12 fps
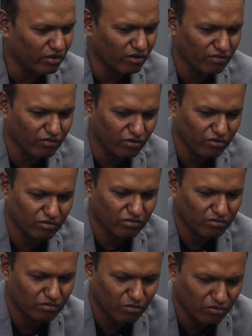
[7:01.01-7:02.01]

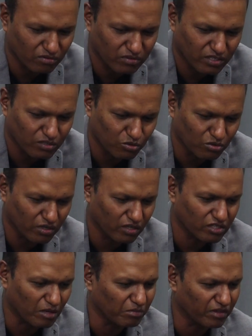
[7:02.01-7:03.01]
You just doing
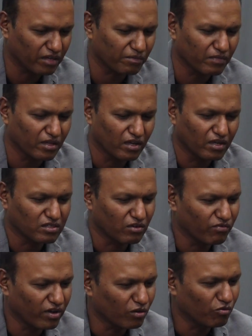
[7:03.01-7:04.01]
something
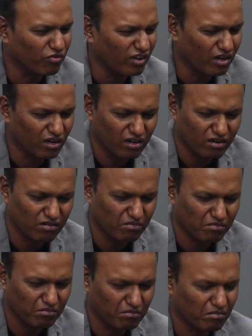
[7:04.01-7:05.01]
somewhere. You feel
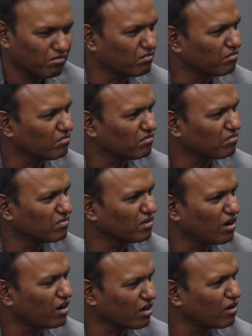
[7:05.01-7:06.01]

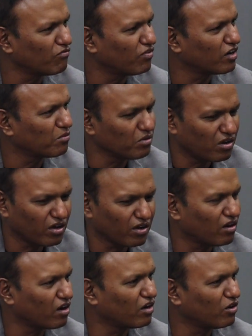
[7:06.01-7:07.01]
not comfortable or
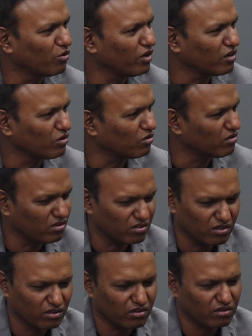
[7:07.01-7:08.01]
you're not doing
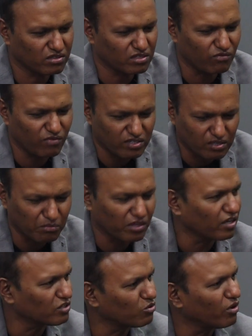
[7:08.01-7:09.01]
somewhere.
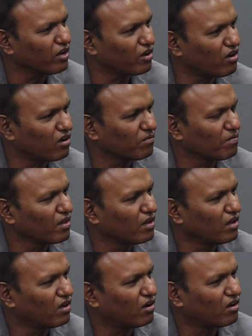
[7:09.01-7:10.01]
Something is going wrong,
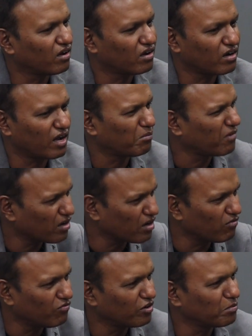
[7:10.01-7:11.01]
or I'm not
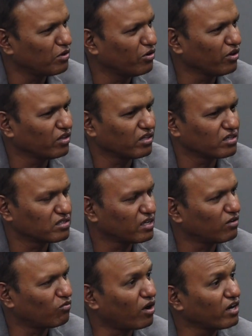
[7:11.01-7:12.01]
comfortable doing this.
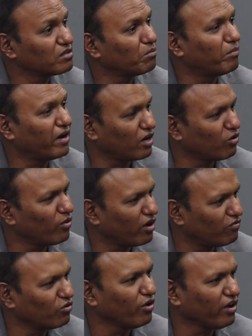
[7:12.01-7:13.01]
Then what is a better way
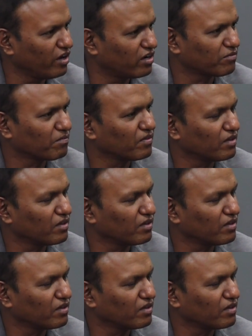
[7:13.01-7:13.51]
of doing it?